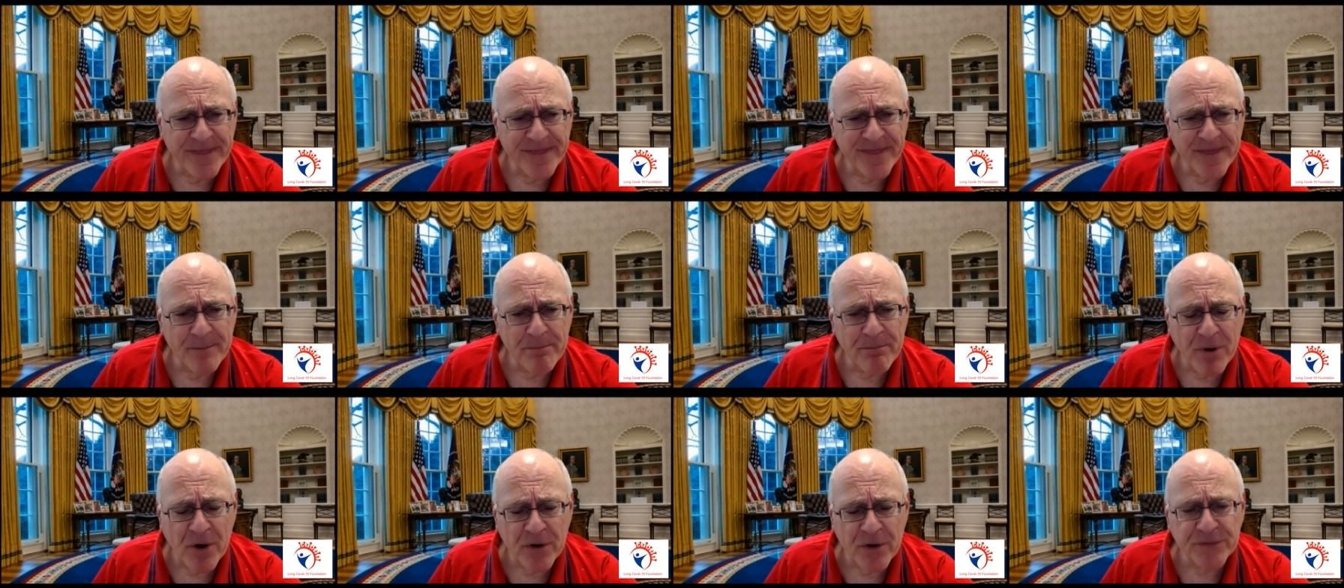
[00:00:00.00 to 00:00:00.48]

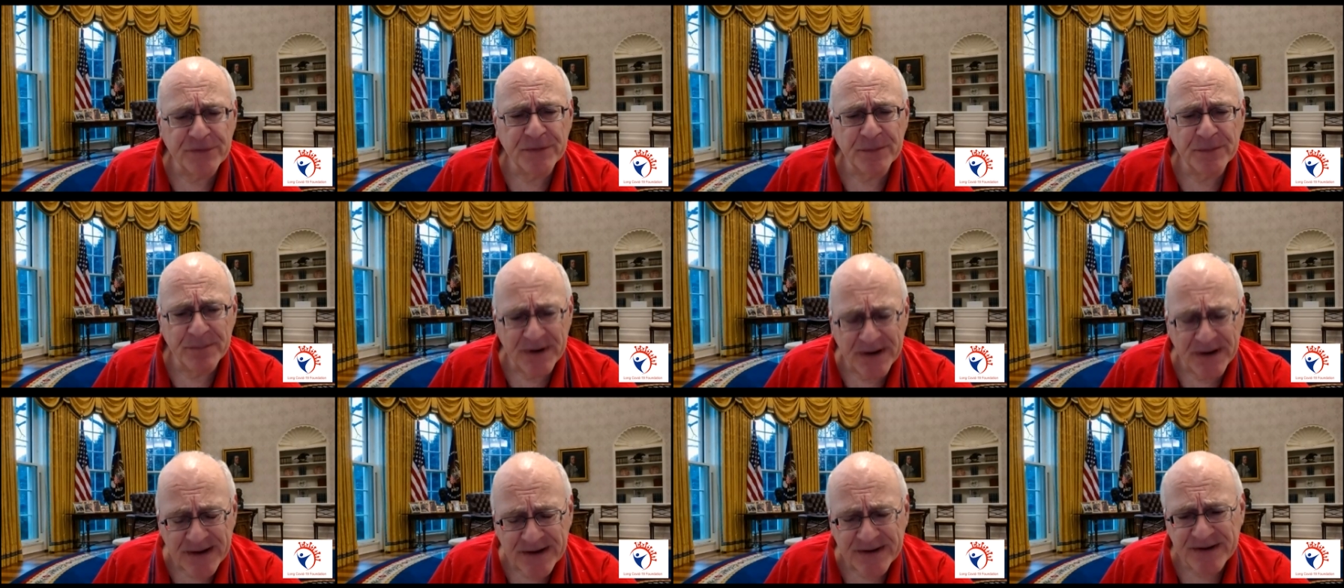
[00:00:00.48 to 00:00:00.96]
the
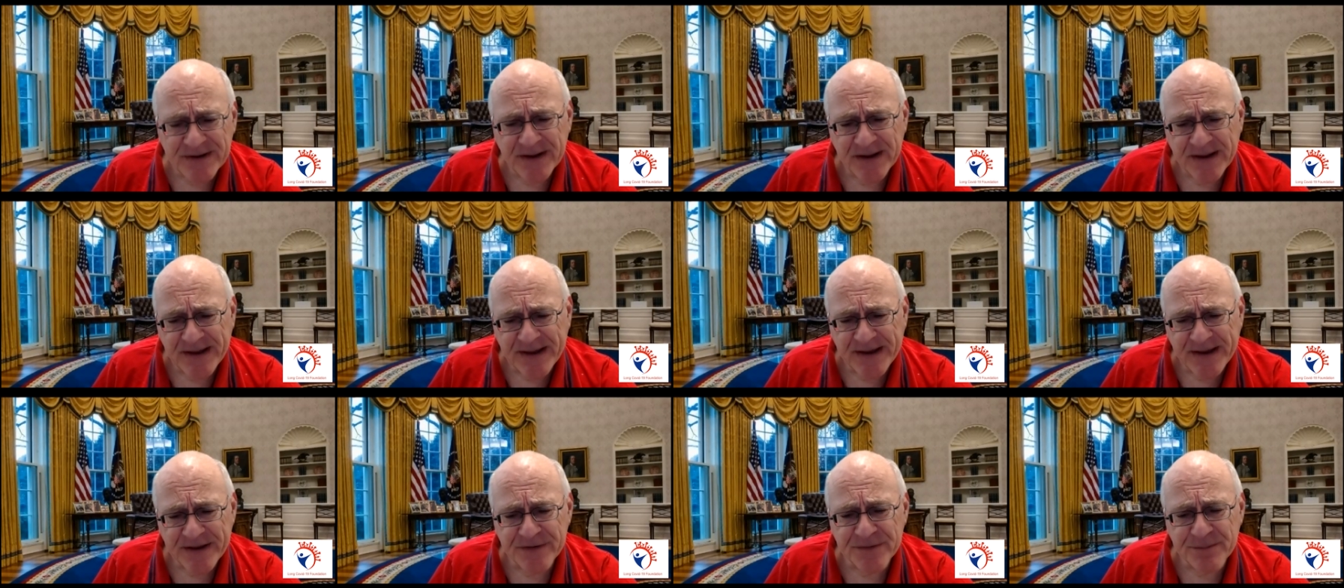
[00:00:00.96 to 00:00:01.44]
possibility
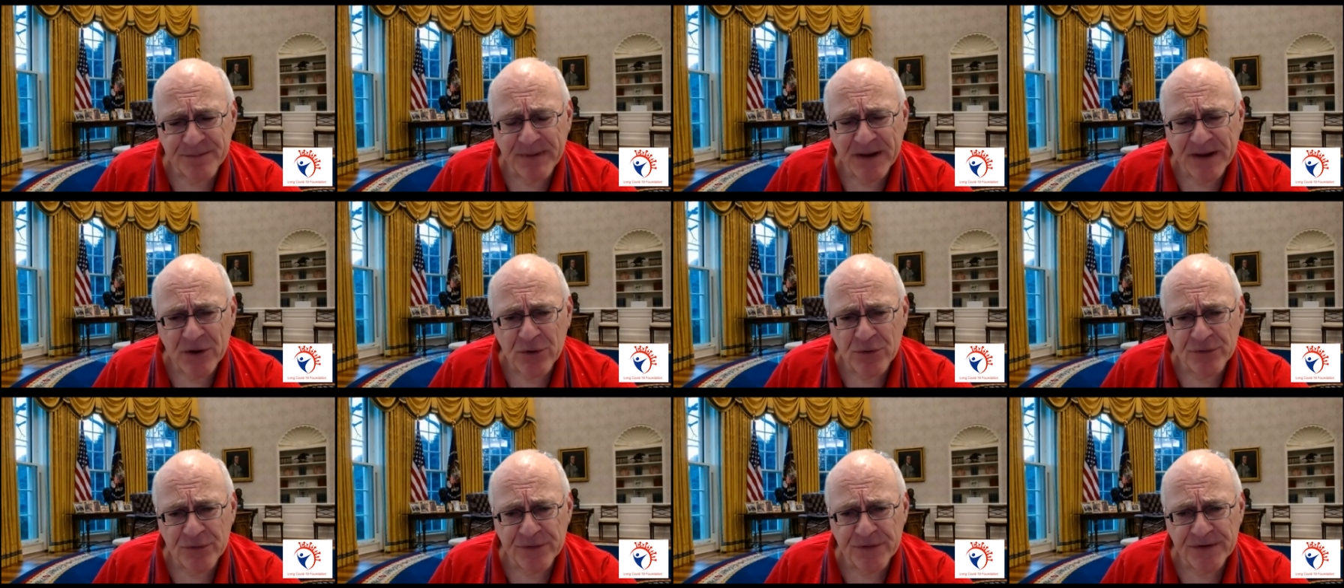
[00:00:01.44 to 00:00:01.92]
is
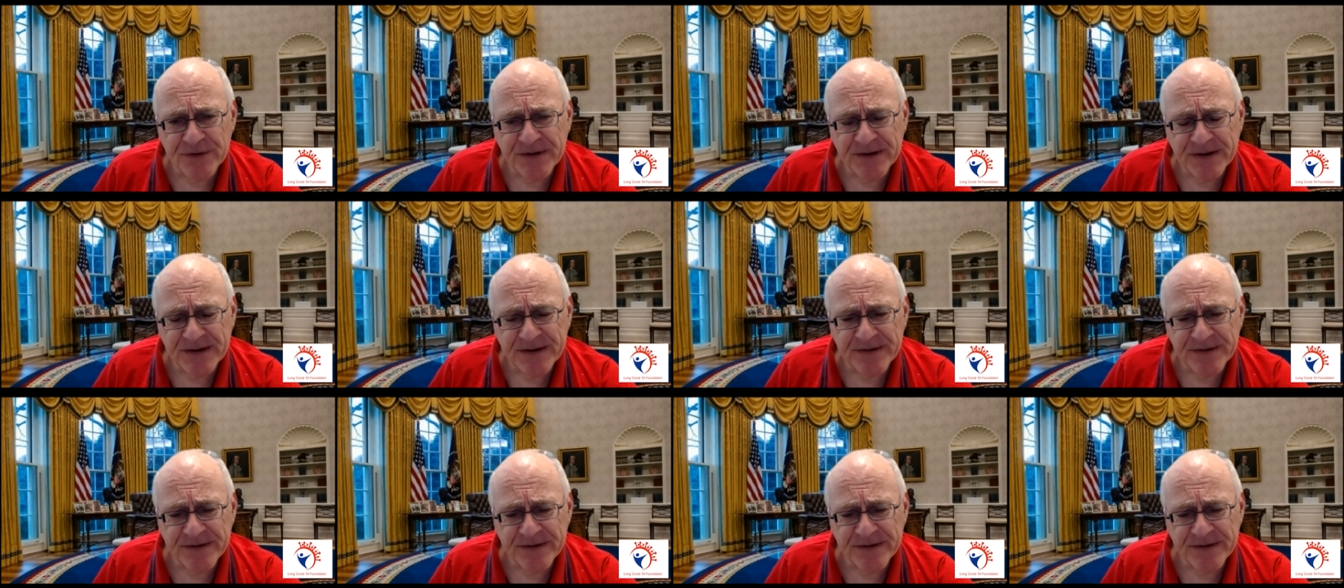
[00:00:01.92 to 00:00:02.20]
because it